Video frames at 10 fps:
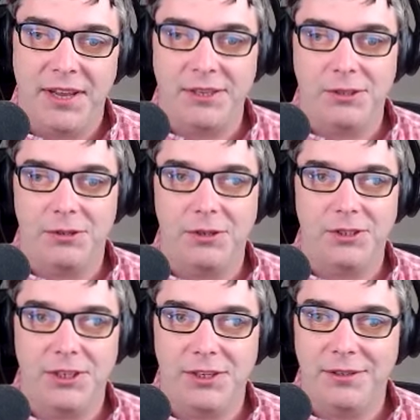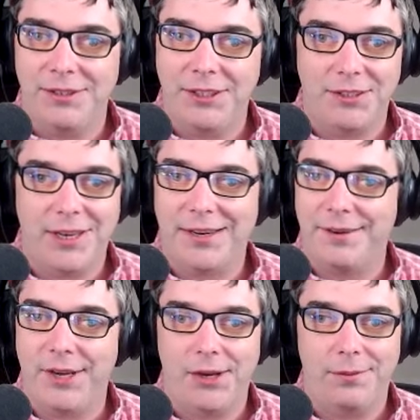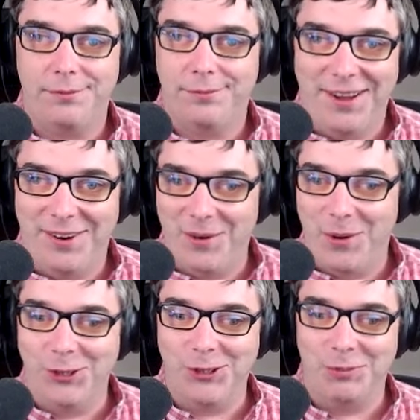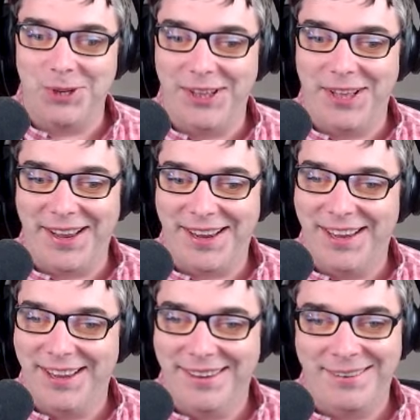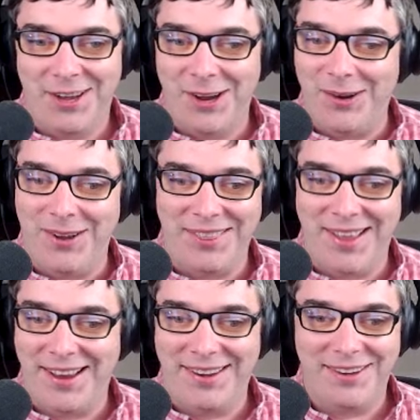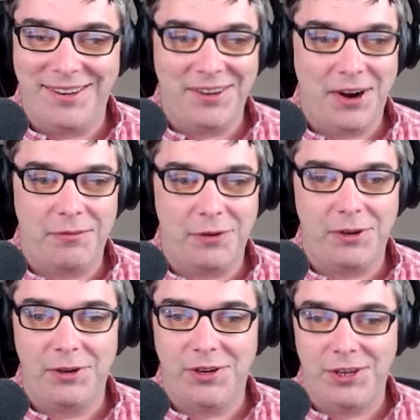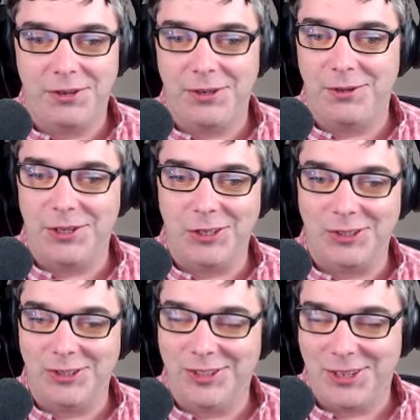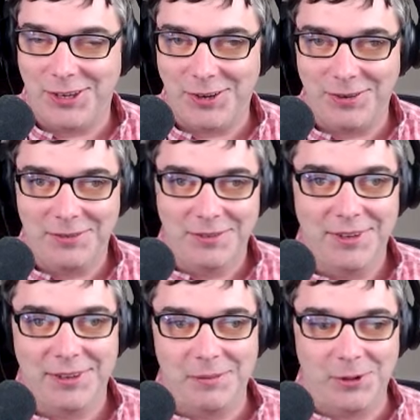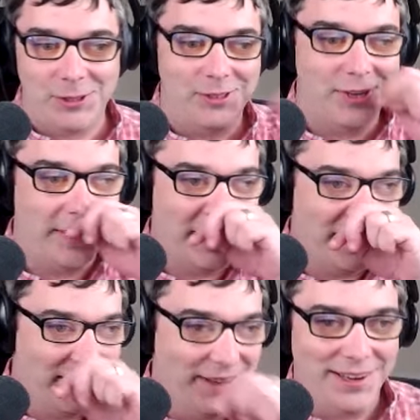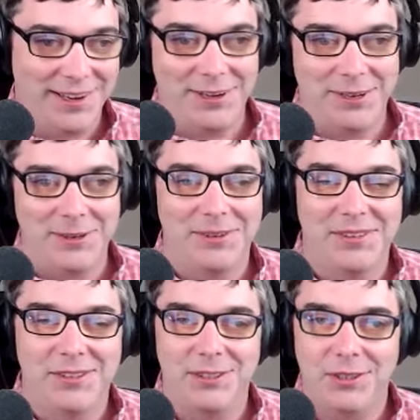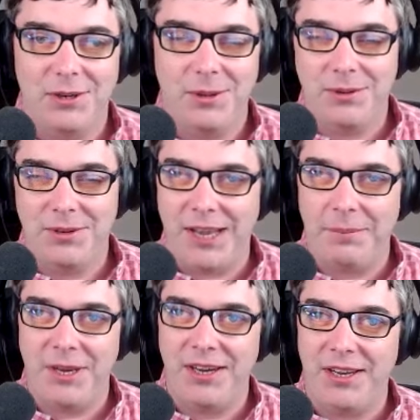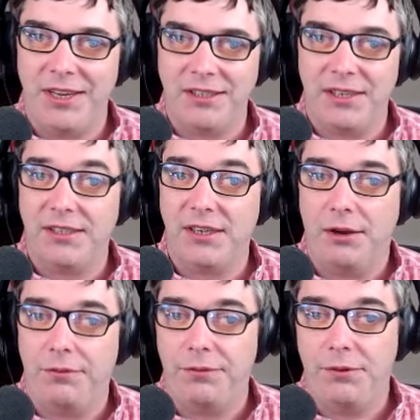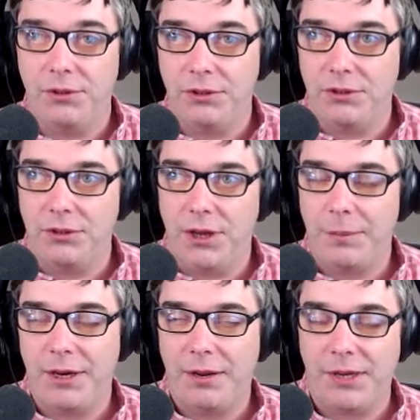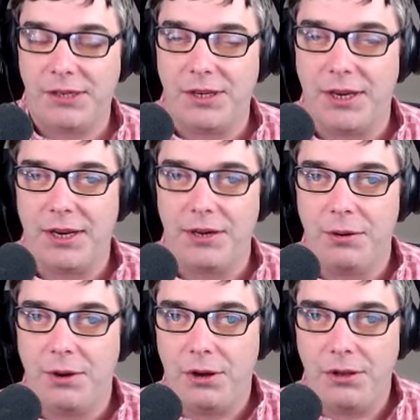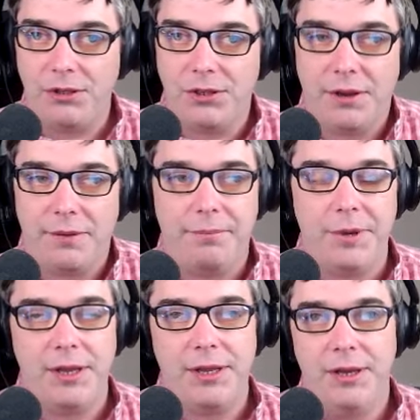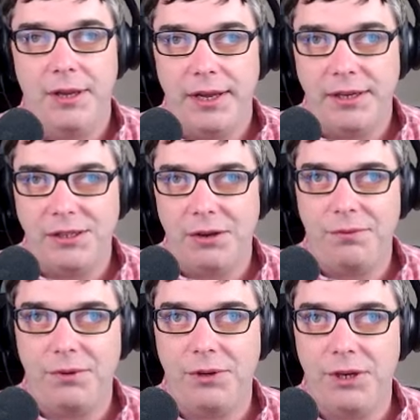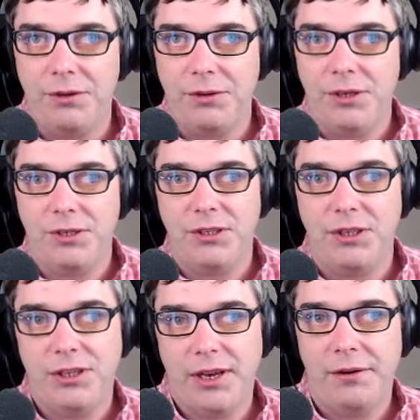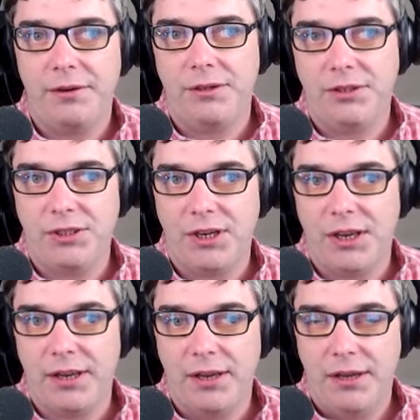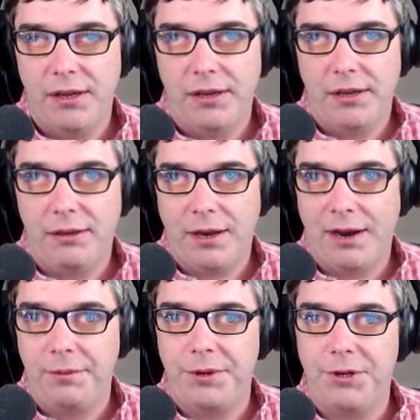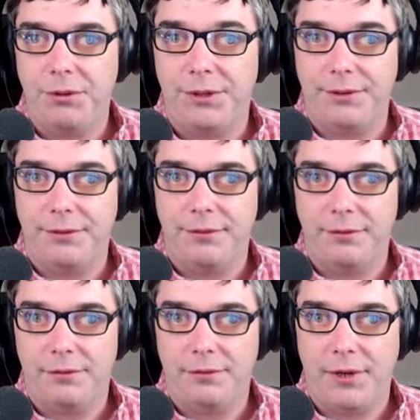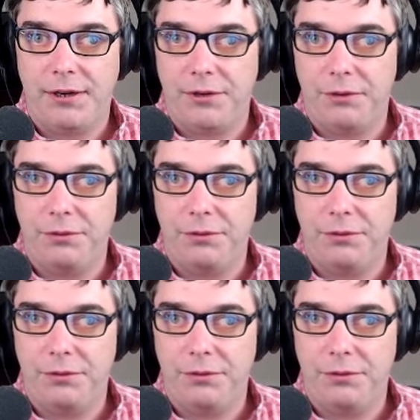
And so I'll send it and she's like, no. Or she'll be like, no, on that graphic, you need to do this. You know, I'm always like, you know, so, I mean, it's helpful. I mean, I'm not saying I do it all the time, but it's helpful, you know, to sit down and just say, how are we doing? How do